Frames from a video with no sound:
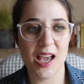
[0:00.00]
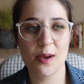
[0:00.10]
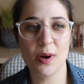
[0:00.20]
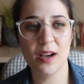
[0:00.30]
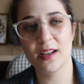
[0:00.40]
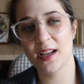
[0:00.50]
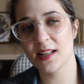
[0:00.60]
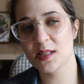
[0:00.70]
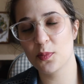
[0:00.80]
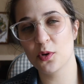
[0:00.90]
Emma
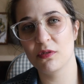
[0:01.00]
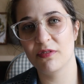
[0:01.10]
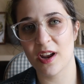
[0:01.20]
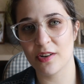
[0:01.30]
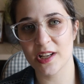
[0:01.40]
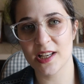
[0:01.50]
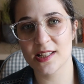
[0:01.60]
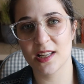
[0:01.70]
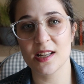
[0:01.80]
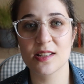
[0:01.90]
gets bored very
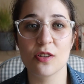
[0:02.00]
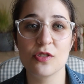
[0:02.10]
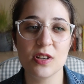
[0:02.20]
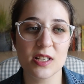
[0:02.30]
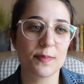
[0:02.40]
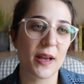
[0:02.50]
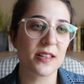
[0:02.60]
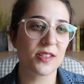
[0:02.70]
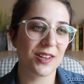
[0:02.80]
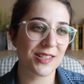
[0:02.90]
easily, so she
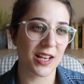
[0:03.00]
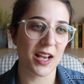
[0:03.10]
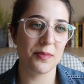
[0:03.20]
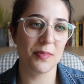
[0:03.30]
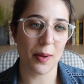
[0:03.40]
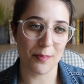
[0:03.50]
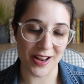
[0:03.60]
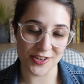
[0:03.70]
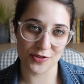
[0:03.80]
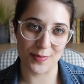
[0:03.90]
spends her time
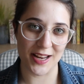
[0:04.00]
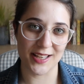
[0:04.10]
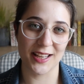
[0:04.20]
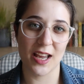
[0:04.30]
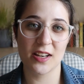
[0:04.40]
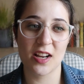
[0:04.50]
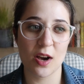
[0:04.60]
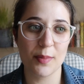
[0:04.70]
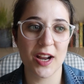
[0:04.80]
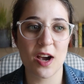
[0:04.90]
matchmaking and
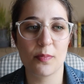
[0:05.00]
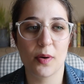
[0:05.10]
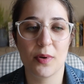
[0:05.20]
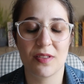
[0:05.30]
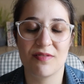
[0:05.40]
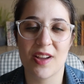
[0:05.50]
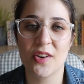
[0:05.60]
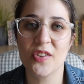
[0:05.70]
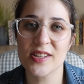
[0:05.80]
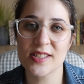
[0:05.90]
coming up with
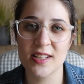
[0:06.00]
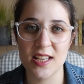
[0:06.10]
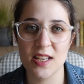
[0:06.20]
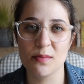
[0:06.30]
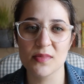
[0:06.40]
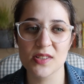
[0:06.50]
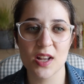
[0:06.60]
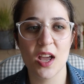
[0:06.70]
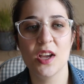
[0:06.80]
various schemes